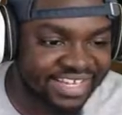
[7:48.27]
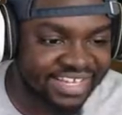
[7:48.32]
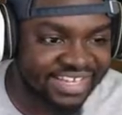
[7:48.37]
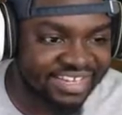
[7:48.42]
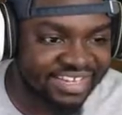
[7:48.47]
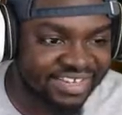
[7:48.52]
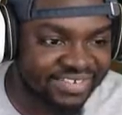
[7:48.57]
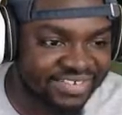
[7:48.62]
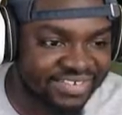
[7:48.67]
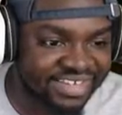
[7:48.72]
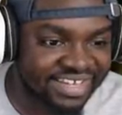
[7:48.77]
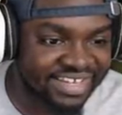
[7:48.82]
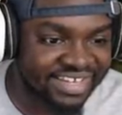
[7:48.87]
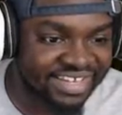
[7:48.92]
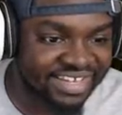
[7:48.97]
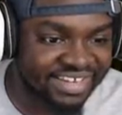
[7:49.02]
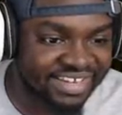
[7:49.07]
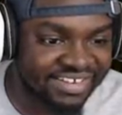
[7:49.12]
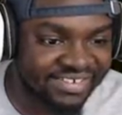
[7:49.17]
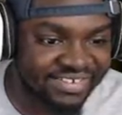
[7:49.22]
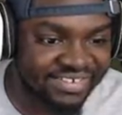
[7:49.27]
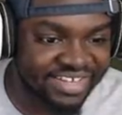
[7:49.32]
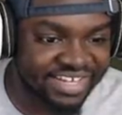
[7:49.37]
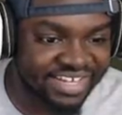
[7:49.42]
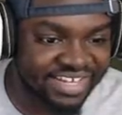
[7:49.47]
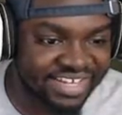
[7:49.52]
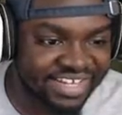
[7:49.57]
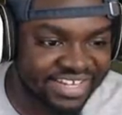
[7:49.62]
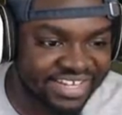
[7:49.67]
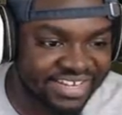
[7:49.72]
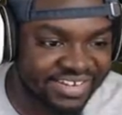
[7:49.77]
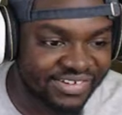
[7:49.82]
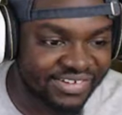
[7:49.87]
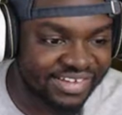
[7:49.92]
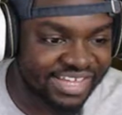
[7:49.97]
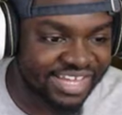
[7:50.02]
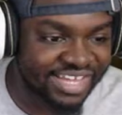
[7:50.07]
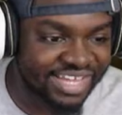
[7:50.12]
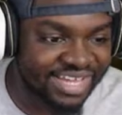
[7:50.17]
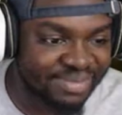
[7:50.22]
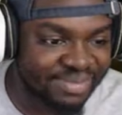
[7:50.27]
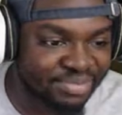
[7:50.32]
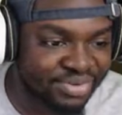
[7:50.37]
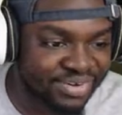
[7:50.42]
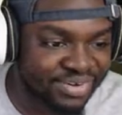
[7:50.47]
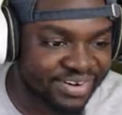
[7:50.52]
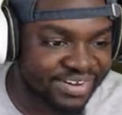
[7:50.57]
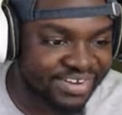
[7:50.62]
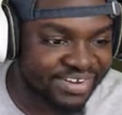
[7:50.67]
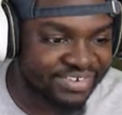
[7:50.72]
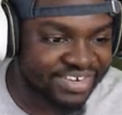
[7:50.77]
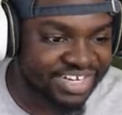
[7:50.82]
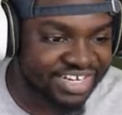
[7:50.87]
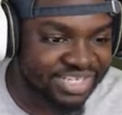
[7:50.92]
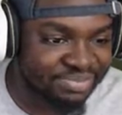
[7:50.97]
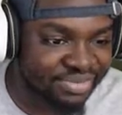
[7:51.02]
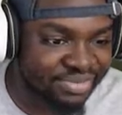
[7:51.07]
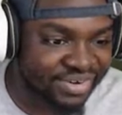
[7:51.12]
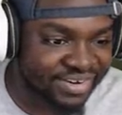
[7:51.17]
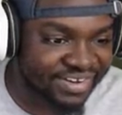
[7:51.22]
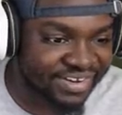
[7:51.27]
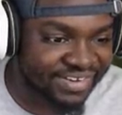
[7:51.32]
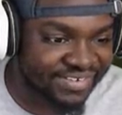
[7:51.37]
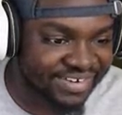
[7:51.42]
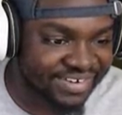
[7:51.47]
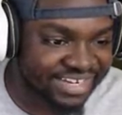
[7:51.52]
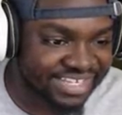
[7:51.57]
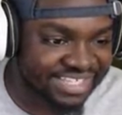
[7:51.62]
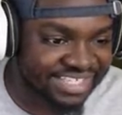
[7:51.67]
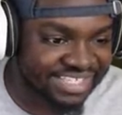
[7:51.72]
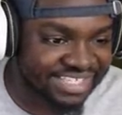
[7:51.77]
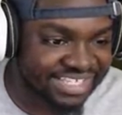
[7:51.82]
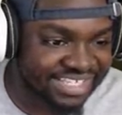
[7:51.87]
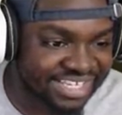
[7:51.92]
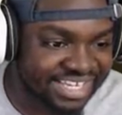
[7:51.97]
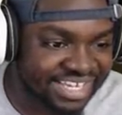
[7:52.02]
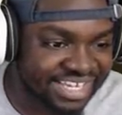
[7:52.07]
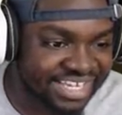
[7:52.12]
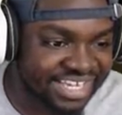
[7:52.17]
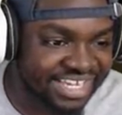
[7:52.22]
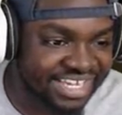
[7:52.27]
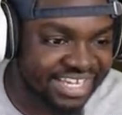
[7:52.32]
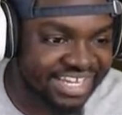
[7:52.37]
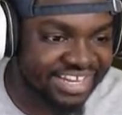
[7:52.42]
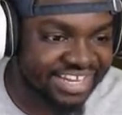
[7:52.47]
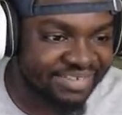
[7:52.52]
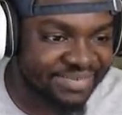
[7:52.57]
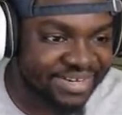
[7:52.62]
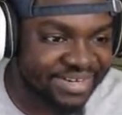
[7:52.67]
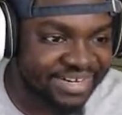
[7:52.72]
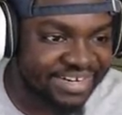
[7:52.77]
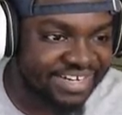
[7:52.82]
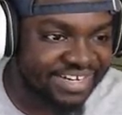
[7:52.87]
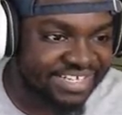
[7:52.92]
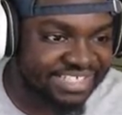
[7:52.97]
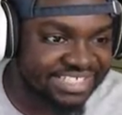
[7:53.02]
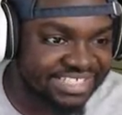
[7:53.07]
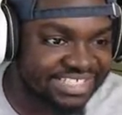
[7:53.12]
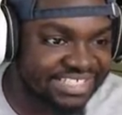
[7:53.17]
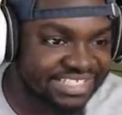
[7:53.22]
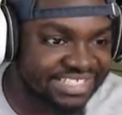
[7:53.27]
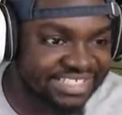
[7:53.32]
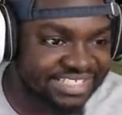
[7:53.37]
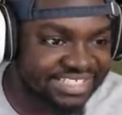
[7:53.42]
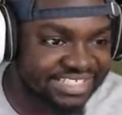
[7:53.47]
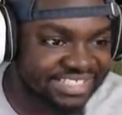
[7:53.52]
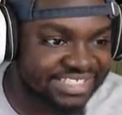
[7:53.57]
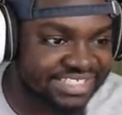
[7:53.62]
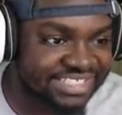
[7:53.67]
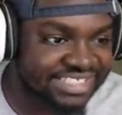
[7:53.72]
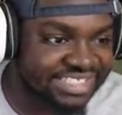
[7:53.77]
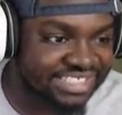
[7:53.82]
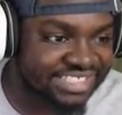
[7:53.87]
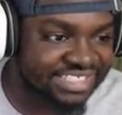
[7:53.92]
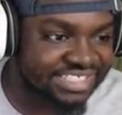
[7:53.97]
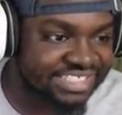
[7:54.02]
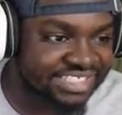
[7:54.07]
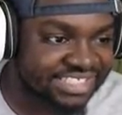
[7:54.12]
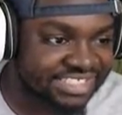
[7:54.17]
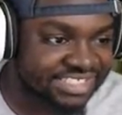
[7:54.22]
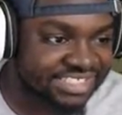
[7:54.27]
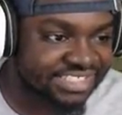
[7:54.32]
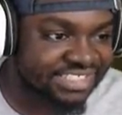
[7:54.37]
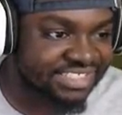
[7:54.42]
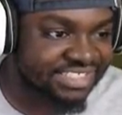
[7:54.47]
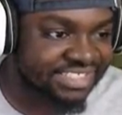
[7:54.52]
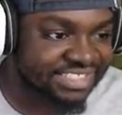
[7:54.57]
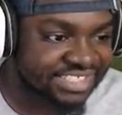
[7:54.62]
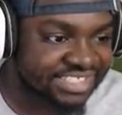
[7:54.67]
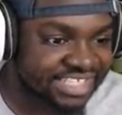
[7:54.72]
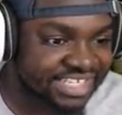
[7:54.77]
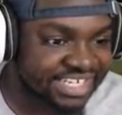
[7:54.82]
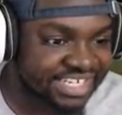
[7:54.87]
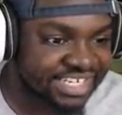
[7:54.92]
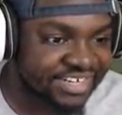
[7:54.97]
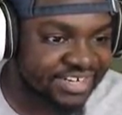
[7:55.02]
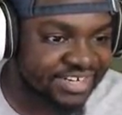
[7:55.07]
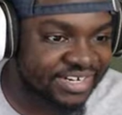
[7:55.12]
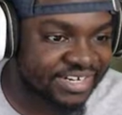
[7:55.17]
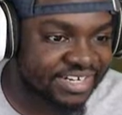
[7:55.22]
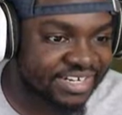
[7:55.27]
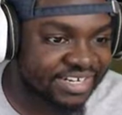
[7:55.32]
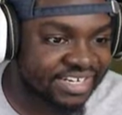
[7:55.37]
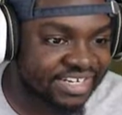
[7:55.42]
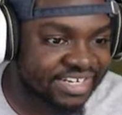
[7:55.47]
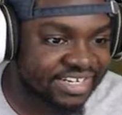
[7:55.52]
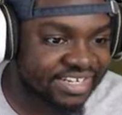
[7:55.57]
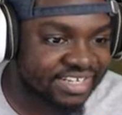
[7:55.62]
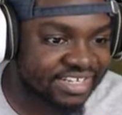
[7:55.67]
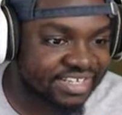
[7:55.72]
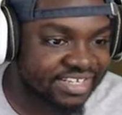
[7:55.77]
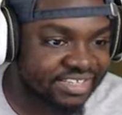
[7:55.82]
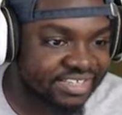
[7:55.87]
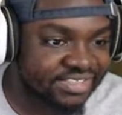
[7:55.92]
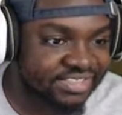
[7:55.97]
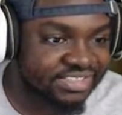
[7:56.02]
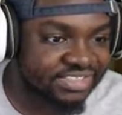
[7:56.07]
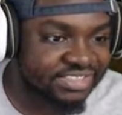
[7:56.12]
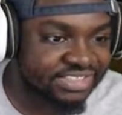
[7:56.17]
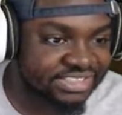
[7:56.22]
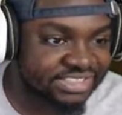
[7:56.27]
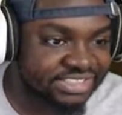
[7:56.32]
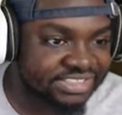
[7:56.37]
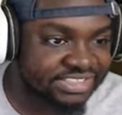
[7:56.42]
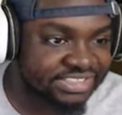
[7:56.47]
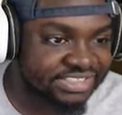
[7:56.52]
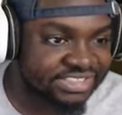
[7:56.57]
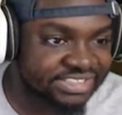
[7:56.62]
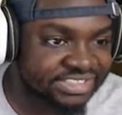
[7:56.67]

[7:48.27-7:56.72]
okay, okay, okay. Progress, progress. Come here. Ooh, ooh. Get down here. Ooh.